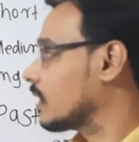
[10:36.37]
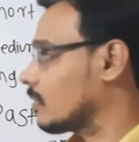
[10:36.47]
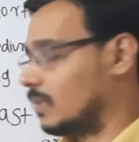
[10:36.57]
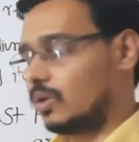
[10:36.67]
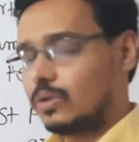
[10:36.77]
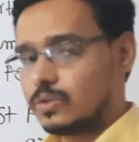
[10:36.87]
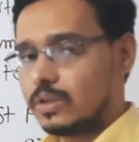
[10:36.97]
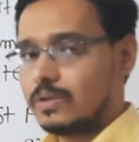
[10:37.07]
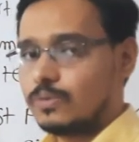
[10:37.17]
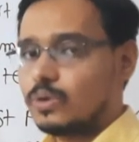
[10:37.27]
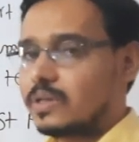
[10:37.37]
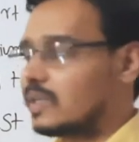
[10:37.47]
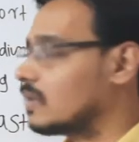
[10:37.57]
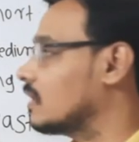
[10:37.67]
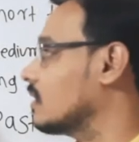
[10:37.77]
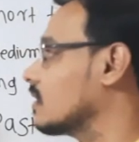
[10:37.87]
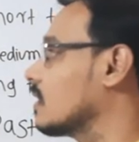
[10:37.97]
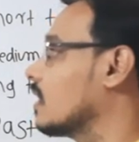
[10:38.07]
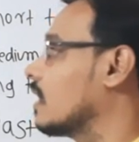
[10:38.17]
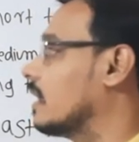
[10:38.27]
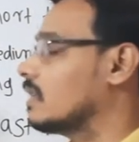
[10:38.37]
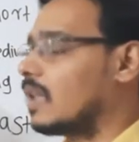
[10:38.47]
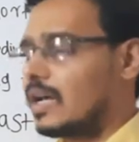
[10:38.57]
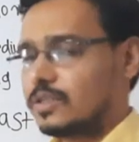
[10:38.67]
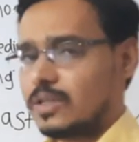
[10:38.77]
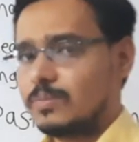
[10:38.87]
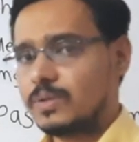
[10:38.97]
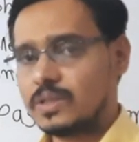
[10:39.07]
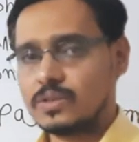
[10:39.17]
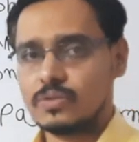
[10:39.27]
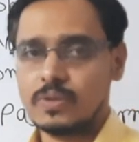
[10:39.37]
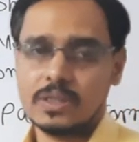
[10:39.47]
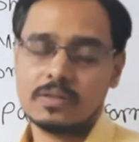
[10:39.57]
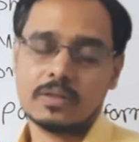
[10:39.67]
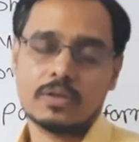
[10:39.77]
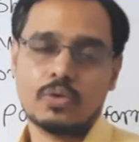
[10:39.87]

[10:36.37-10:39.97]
but also give you great returns. In large cap risk is